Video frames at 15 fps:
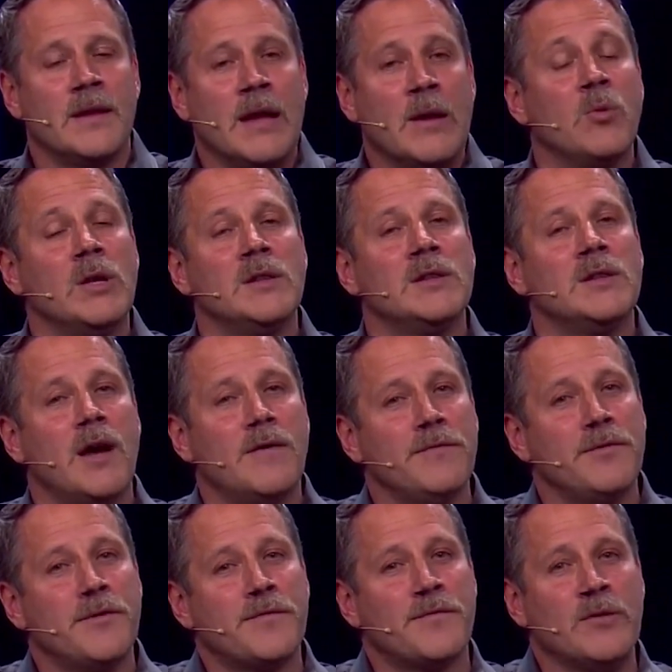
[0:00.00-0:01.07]
And we love
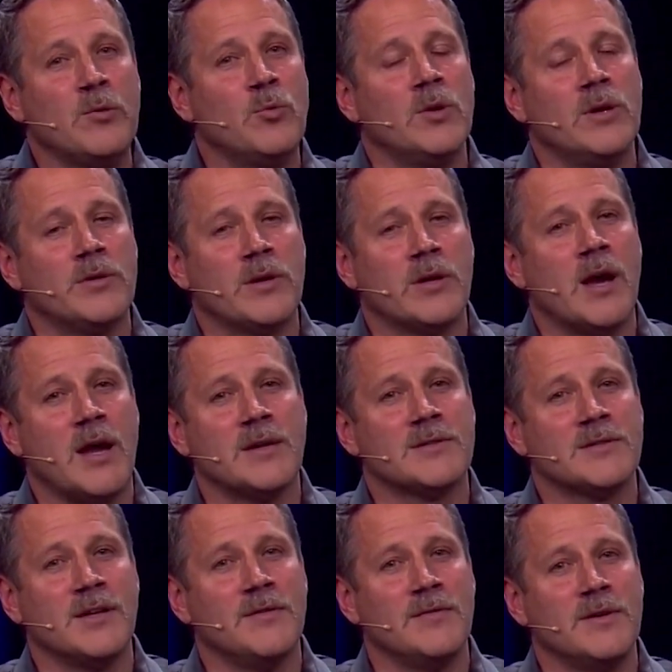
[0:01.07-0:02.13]
the free will that God has
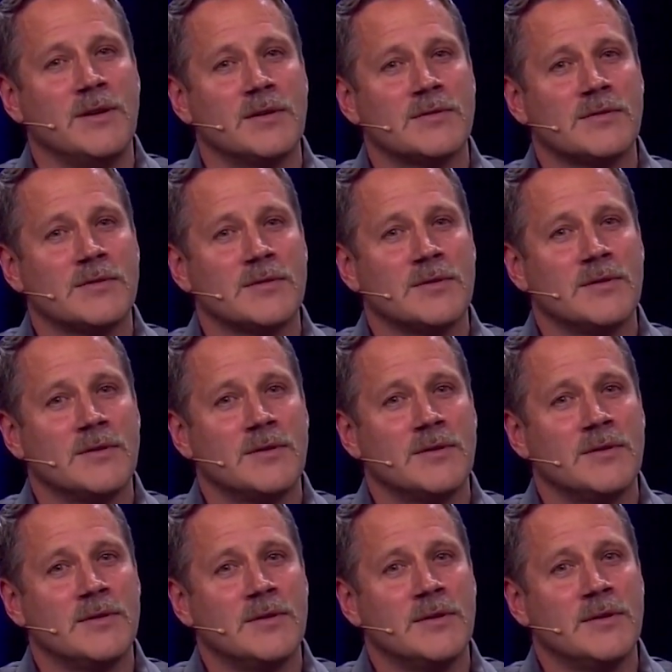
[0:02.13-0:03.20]
given us.
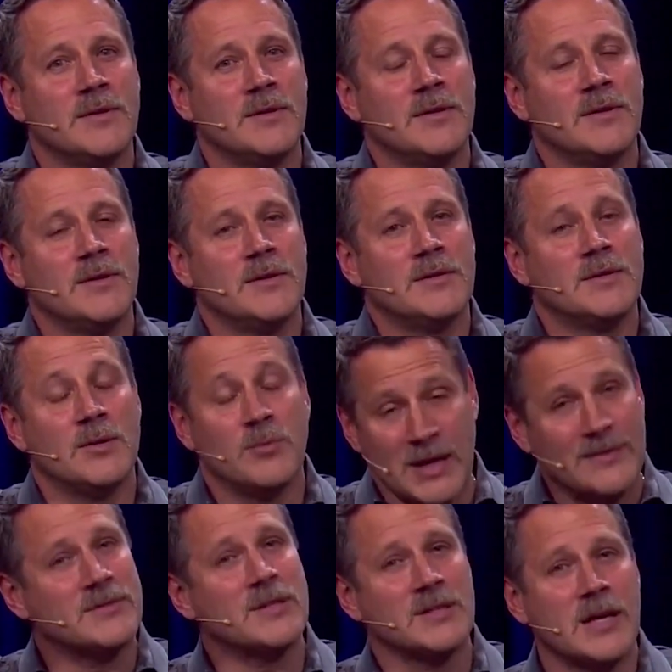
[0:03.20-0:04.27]
Then we
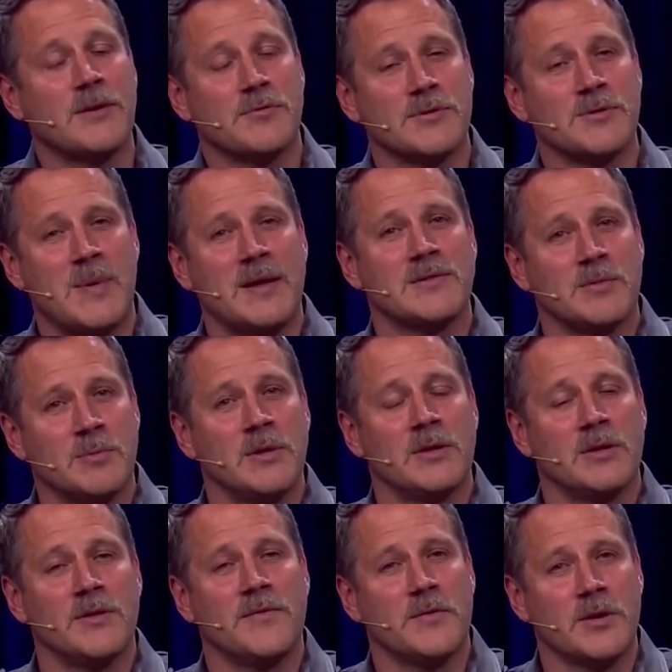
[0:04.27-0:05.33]
have to take
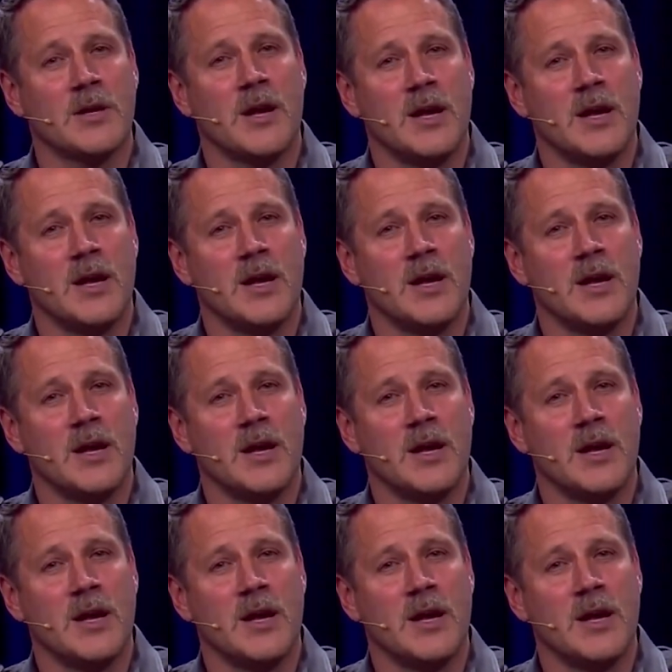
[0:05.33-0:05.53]
responsibility for the